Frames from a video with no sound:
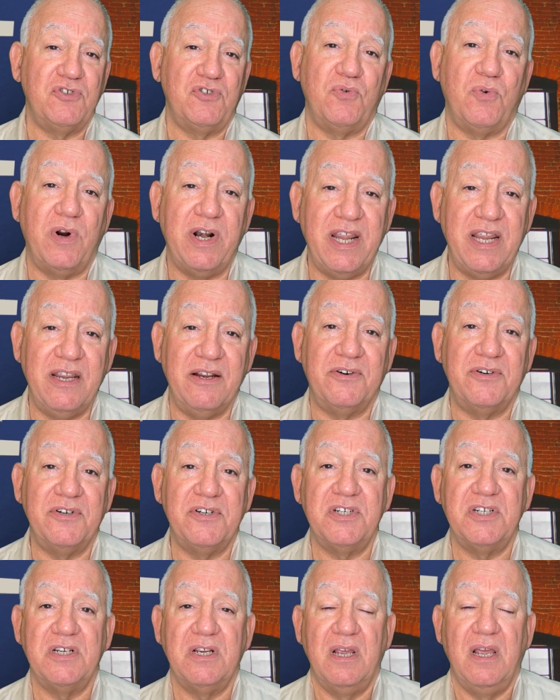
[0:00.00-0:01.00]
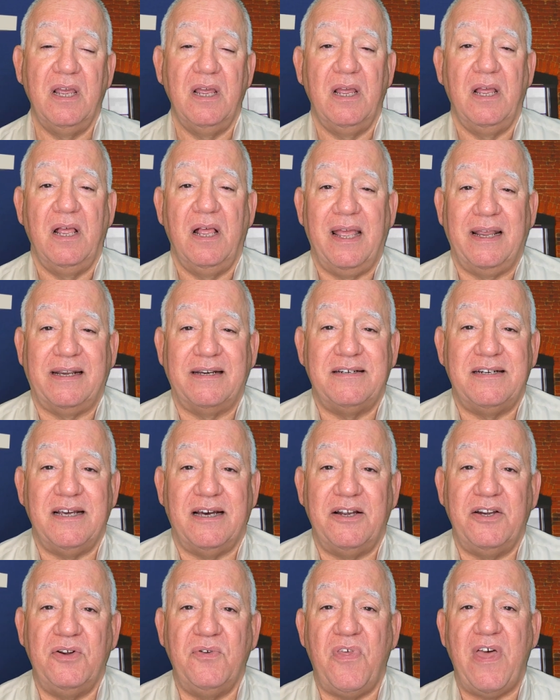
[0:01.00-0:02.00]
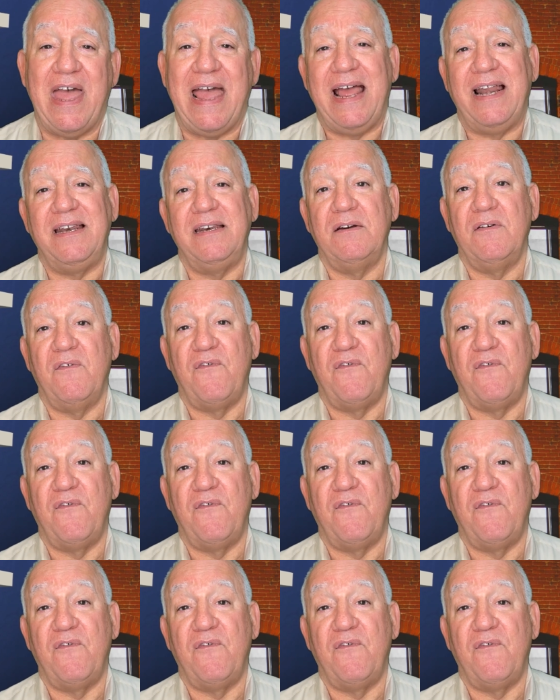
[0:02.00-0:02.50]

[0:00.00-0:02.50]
20 years, I can tell you that